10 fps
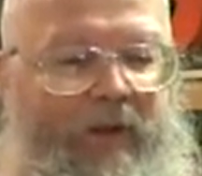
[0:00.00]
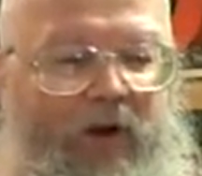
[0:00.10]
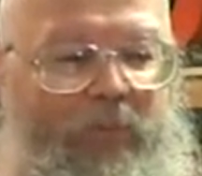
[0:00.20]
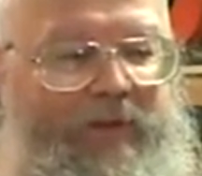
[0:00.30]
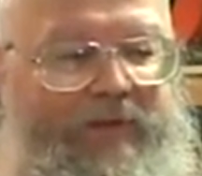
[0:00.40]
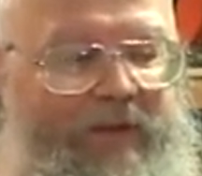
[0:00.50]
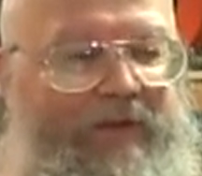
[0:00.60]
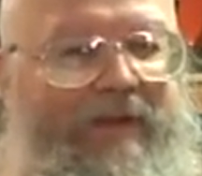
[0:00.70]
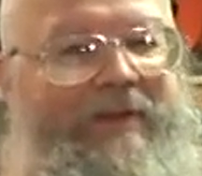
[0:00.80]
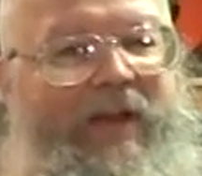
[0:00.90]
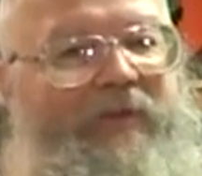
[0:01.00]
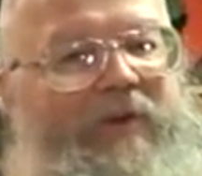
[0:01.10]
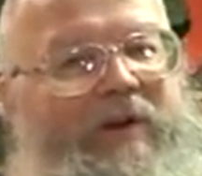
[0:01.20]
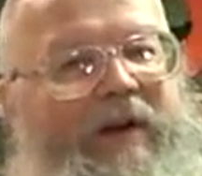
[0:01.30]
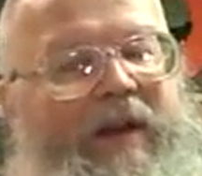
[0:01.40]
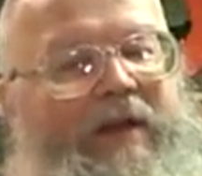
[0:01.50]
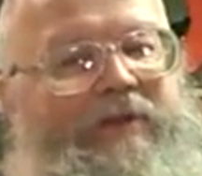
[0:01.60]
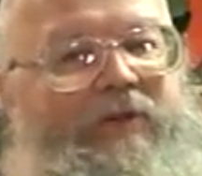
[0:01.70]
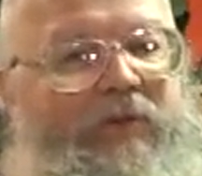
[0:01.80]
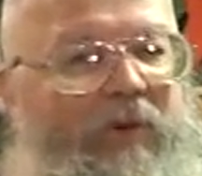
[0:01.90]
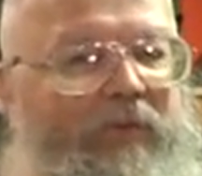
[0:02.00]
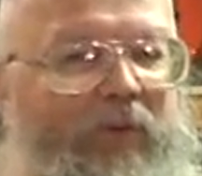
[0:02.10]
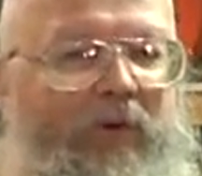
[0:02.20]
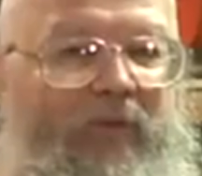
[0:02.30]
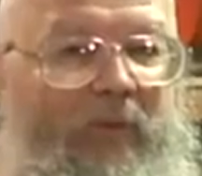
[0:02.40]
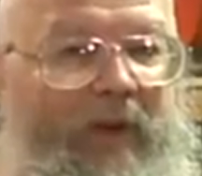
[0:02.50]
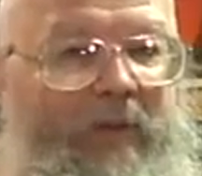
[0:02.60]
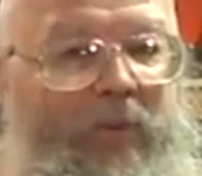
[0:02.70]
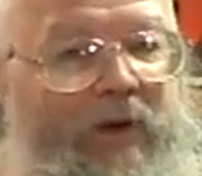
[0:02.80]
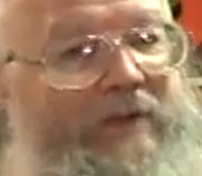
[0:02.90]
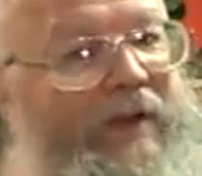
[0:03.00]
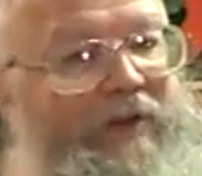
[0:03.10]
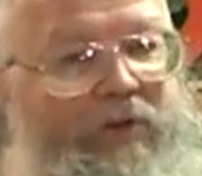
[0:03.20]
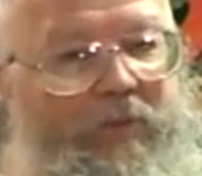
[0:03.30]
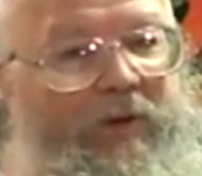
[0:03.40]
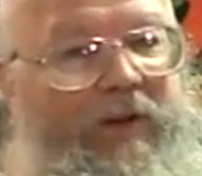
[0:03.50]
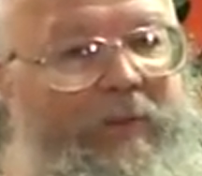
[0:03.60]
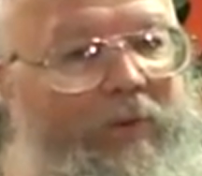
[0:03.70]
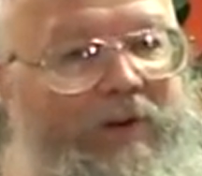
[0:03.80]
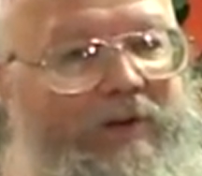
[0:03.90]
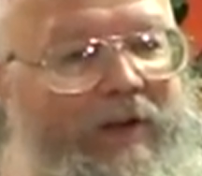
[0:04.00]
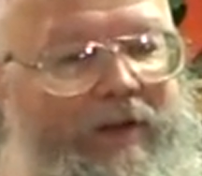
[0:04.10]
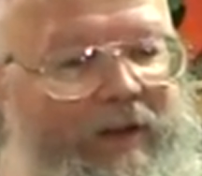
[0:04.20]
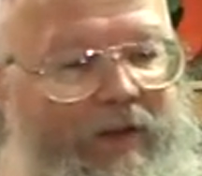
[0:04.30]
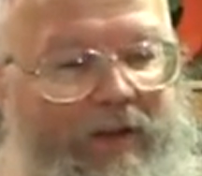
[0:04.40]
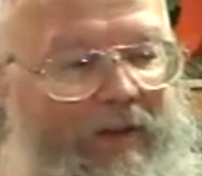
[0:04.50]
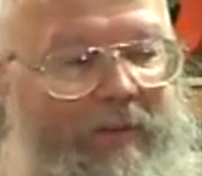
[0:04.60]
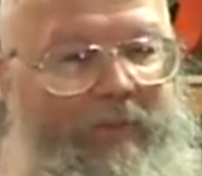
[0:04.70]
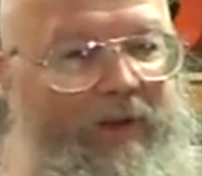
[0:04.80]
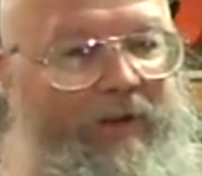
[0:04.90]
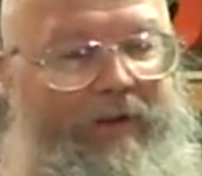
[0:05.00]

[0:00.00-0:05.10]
hope this at least gave you an answer to a few of your main points. I do really appreciate. Uh, let me